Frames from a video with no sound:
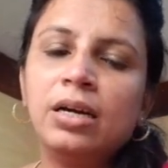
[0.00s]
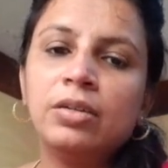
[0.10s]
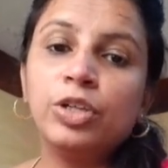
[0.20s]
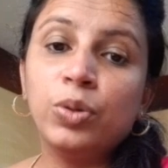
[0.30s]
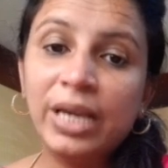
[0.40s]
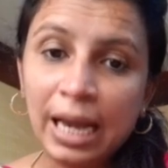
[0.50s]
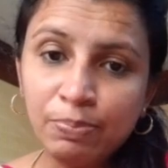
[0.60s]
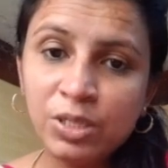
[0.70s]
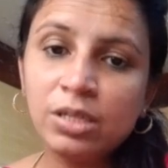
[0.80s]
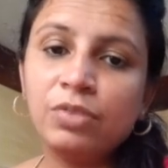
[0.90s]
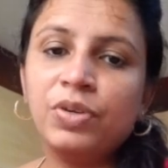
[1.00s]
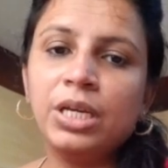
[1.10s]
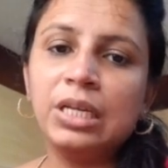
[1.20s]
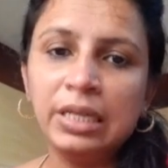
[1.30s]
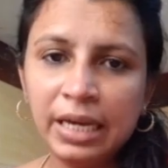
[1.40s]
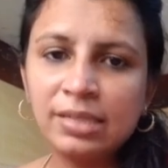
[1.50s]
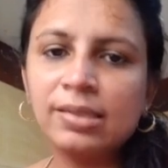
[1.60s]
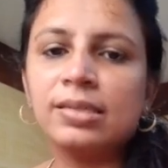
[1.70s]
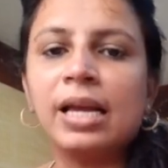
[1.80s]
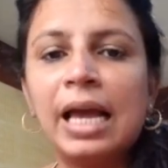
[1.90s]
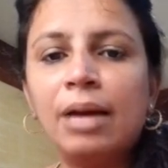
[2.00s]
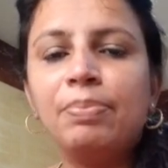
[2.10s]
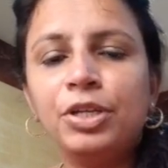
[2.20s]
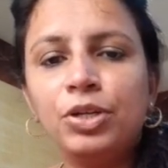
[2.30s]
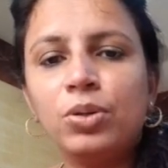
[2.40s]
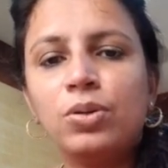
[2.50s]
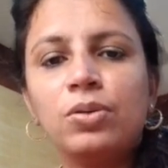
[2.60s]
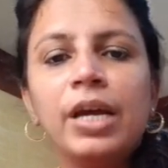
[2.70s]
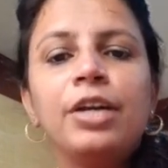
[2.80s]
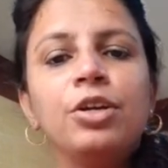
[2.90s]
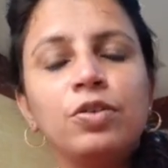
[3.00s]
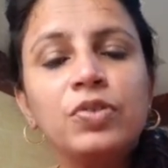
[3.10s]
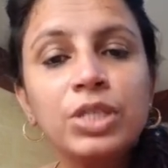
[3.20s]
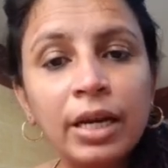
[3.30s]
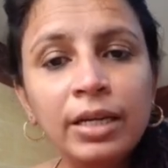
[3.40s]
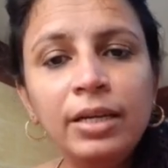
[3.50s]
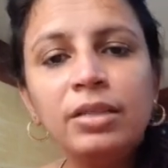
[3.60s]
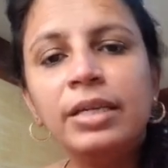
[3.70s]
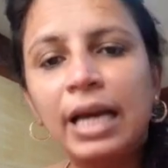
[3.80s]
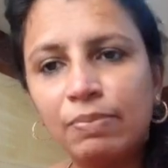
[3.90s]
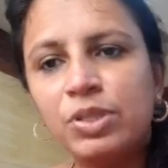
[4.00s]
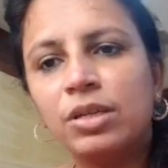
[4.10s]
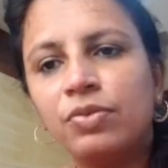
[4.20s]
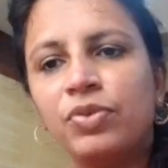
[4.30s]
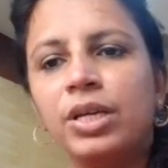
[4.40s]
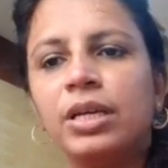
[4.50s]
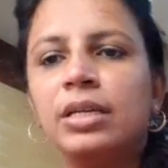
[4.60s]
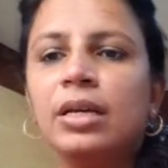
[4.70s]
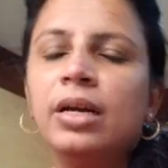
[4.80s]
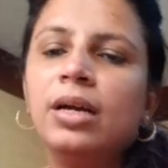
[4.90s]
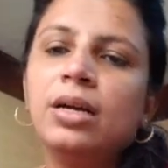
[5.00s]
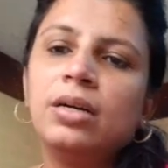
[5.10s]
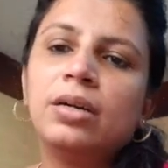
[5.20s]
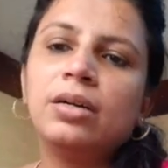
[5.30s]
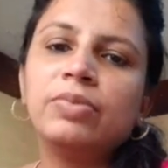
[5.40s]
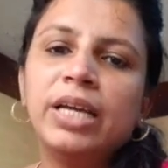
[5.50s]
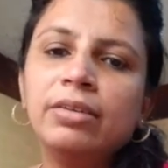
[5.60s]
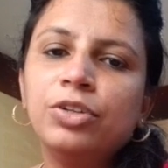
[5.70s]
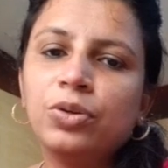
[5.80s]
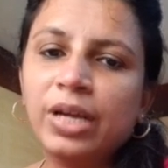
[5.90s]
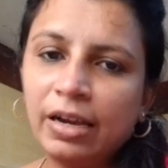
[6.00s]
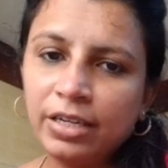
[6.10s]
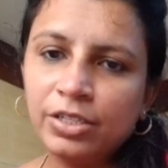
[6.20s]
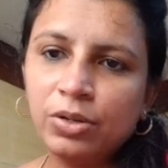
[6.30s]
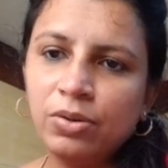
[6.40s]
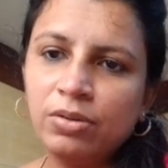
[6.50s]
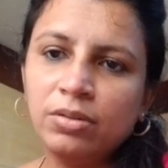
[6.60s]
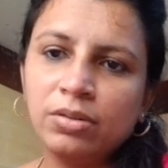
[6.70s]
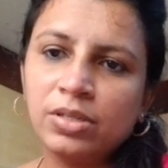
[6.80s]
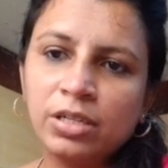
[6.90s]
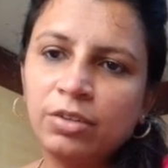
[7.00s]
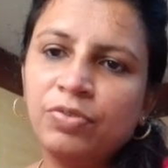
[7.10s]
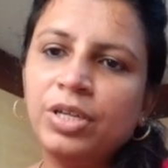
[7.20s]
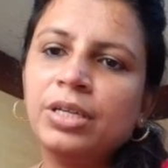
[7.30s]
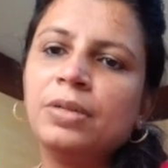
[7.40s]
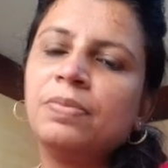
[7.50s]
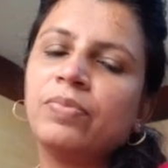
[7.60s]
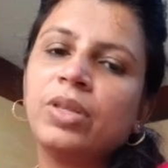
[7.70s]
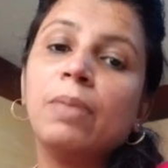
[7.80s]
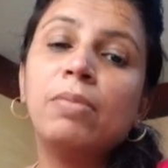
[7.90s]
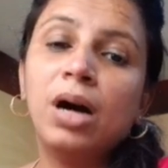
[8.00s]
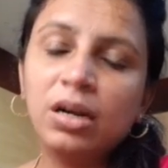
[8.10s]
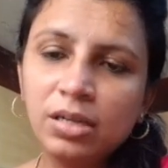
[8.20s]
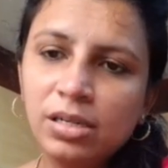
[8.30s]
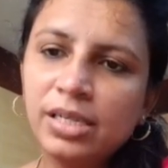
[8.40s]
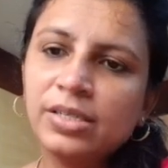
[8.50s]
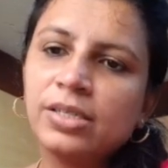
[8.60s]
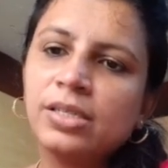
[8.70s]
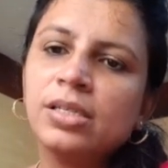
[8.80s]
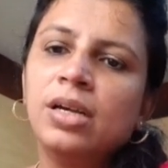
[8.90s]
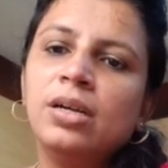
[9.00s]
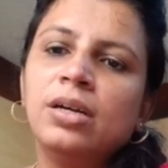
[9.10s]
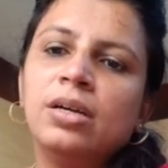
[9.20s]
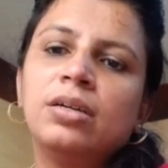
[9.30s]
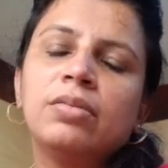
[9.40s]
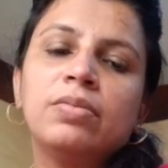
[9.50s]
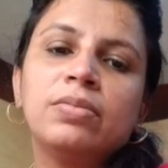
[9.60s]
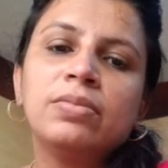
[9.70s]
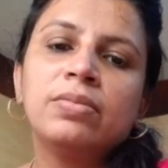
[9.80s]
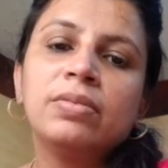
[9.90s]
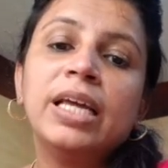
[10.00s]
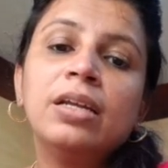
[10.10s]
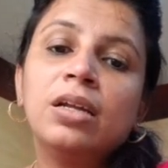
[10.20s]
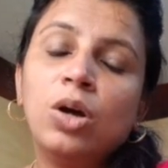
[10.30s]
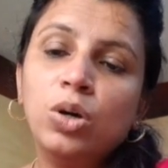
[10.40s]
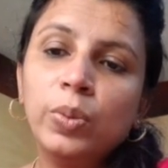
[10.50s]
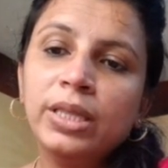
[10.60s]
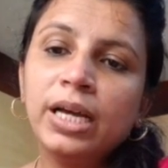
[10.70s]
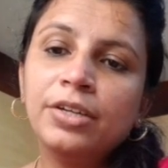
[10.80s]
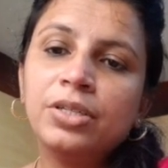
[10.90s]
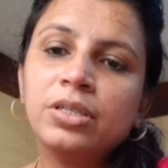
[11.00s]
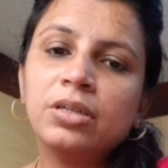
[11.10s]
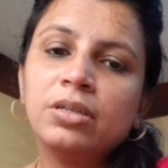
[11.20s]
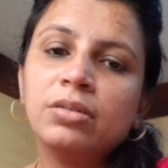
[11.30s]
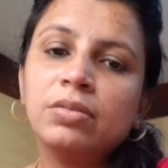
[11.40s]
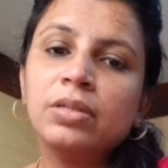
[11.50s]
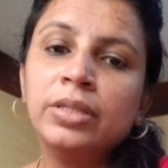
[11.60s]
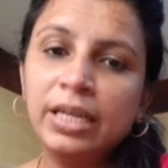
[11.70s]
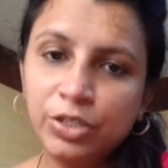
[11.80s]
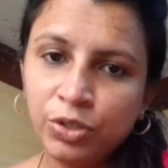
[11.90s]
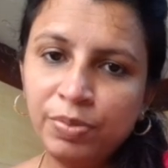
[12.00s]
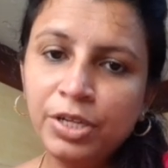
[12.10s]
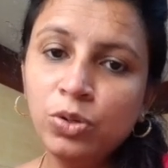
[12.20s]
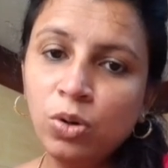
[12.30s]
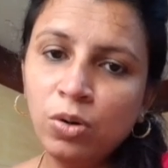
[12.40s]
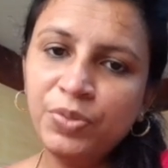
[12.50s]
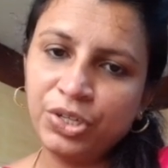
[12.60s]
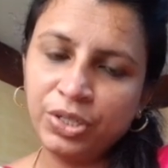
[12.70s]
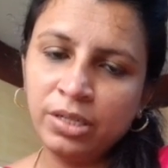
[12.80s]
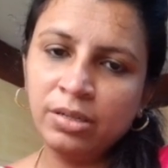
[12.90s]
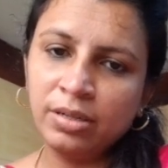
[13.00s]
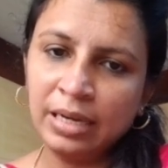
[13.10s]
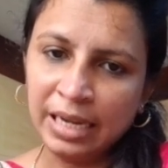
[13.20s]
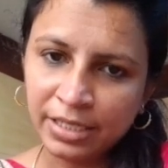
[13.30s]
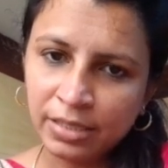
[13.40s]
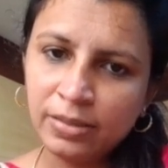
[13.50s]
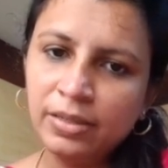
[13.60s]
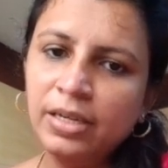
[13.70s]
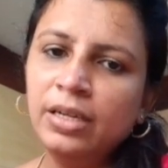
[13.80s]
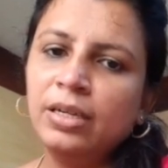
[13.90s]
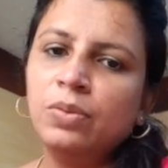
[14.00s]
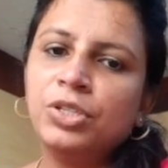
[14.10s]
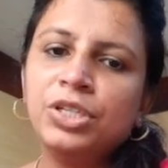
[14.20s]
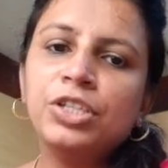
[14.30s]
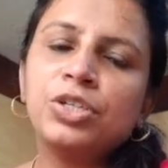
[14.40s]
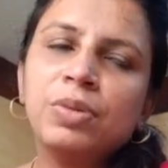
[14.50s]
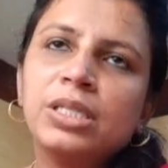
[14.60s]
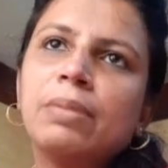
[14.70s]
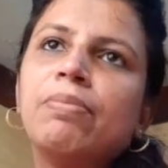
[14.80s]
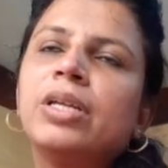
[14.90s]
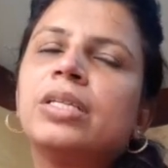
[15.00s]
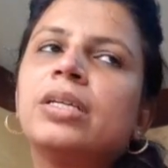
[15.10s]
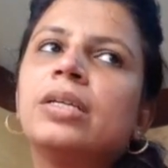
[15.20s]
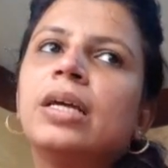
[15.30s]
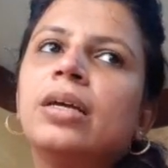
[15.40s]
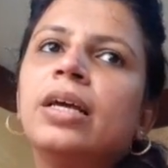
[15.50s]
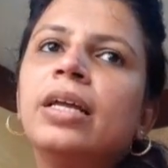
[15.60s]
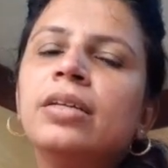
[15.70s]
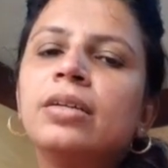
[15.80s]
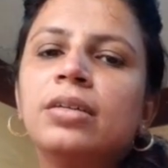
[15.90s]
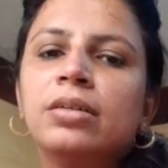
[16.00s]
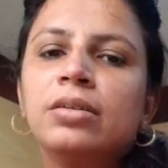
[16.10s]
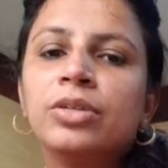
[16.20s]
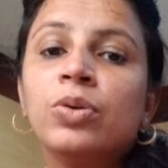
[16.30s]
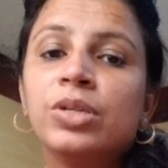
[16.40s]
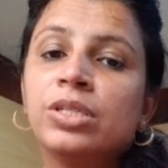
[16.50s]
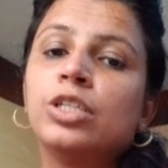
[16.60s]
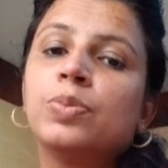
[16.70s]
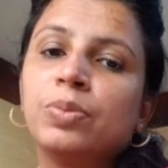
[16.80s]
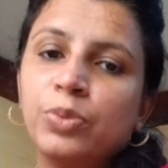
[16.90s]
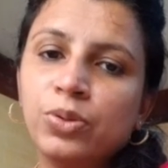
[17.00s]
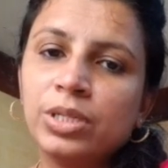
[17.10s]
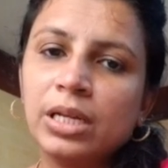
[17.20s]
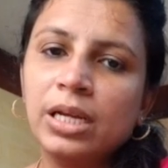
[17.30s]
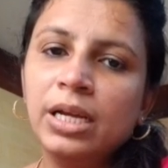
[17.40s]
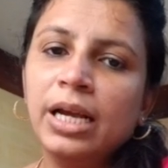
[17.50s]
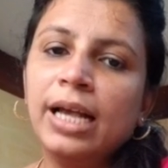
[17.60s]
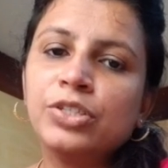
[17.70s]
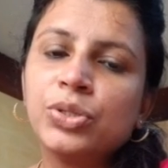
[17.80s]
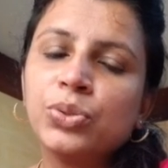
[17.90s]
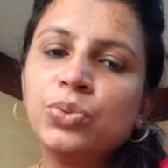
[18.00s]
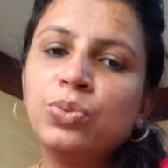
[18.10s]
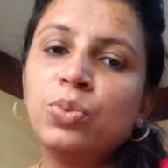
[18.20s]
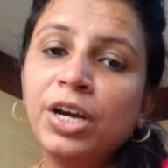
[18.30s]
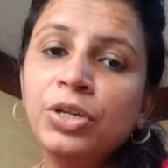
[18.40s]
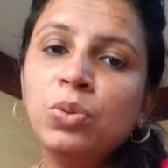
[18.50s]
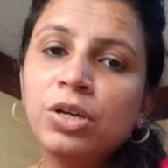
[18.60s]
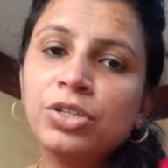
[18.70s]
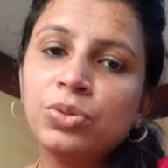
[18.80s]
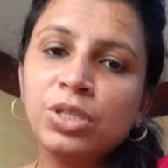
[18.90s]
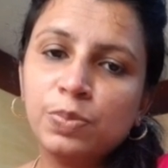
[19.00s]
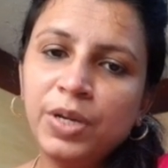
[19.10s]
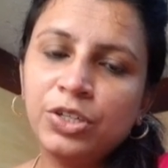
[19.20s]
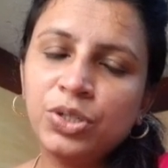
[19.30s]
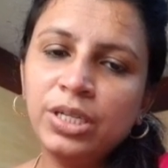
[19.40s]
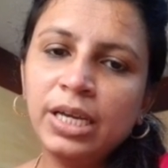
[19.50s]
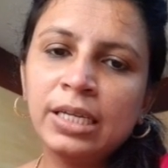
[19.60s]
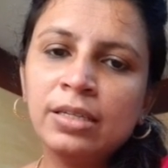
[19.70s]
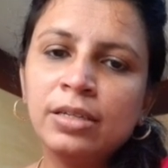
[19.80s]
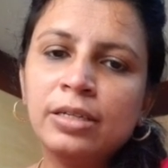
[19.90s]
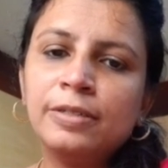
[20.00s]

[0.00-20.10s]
your gap certificate, in case there's a gap in your area of study, the gap certificate, then your character certificate, mark lists. Then along with that, there should be a no objection letter which needs to be submitted, and your research proposal as to why you want to do this PhD, and